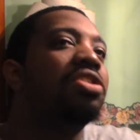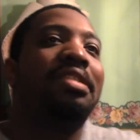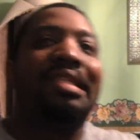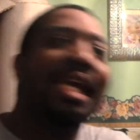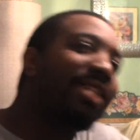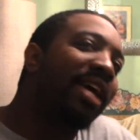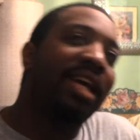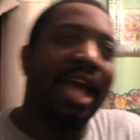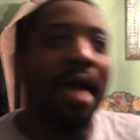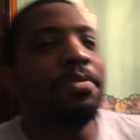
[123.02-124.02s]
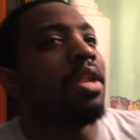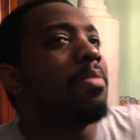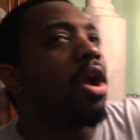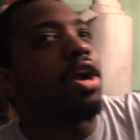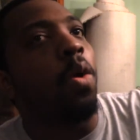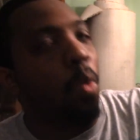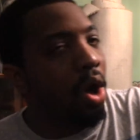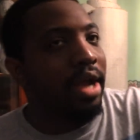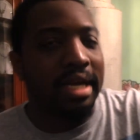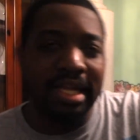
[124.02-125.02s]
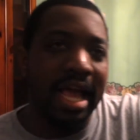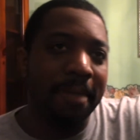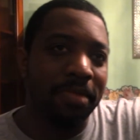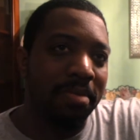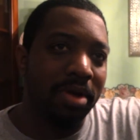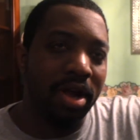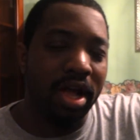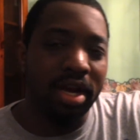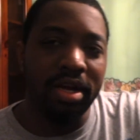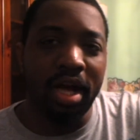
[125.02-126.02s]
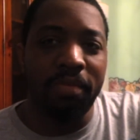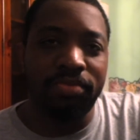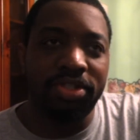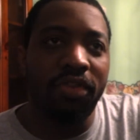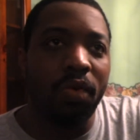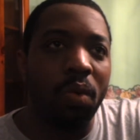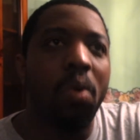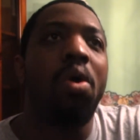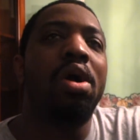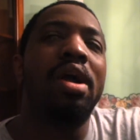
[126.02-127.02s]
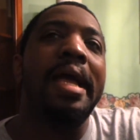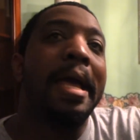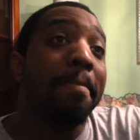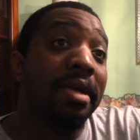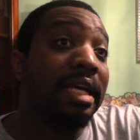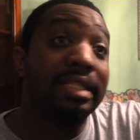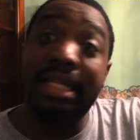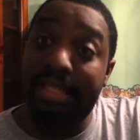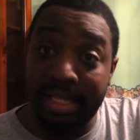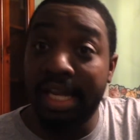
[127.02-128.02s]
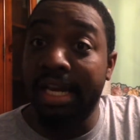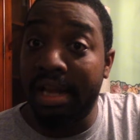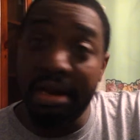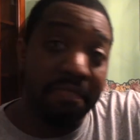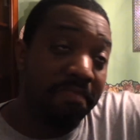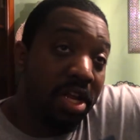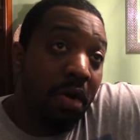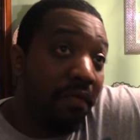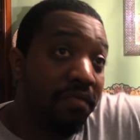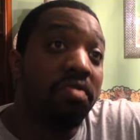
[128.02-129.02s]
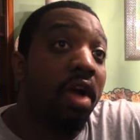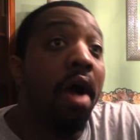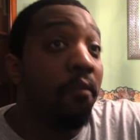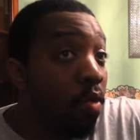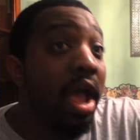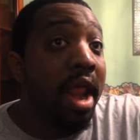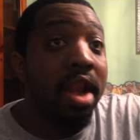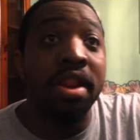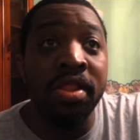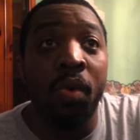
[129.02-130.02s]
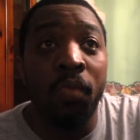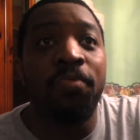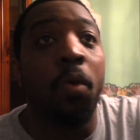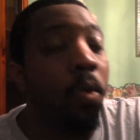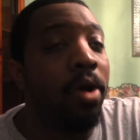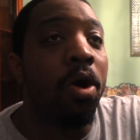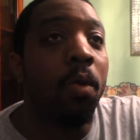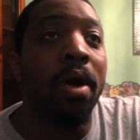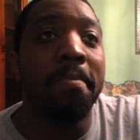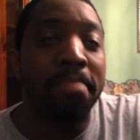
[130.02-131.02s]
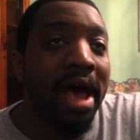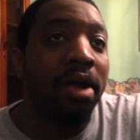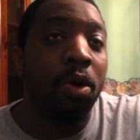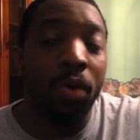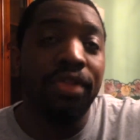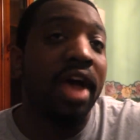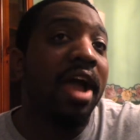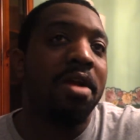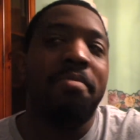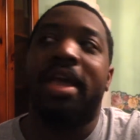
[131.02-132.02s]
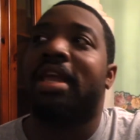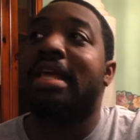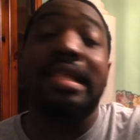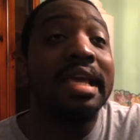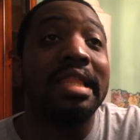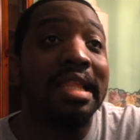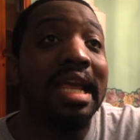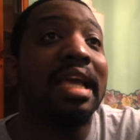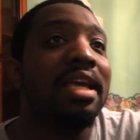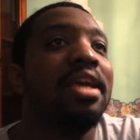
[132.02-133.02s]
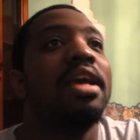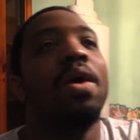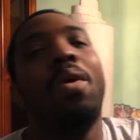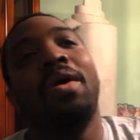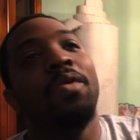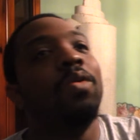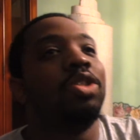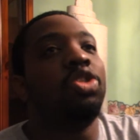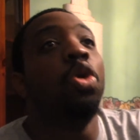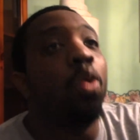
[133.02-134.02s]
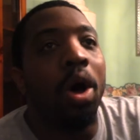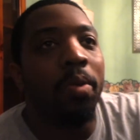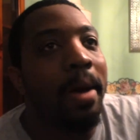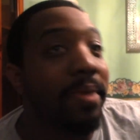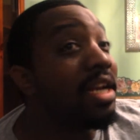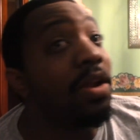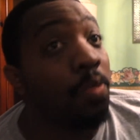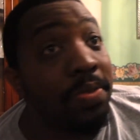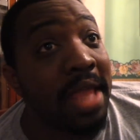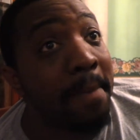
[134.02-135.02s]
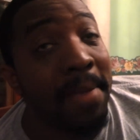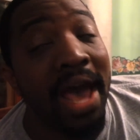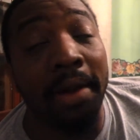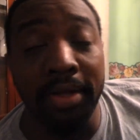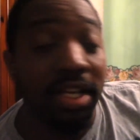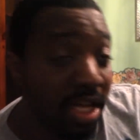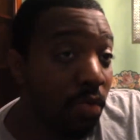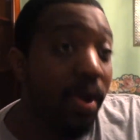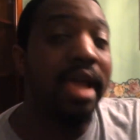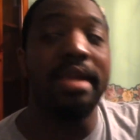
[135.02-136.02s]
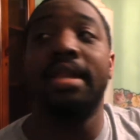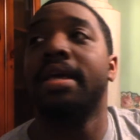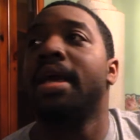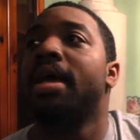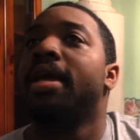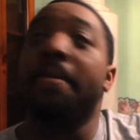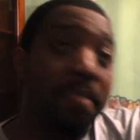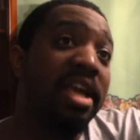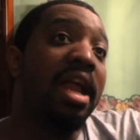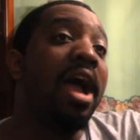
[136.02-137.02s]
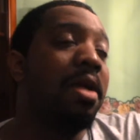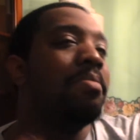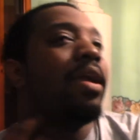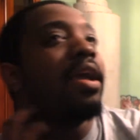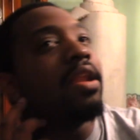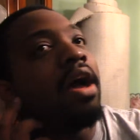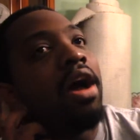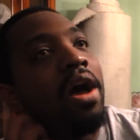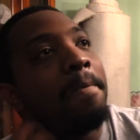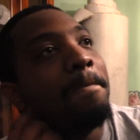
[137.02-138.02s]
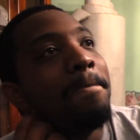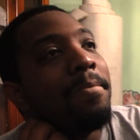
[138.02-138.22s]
say that Captain America won in Civil War, because he did, you know, win the one-on-one battle with Iron Man. At the end of the day, well, it was 2-on-1, but he did win that battle. He did win. He beat Iron Man.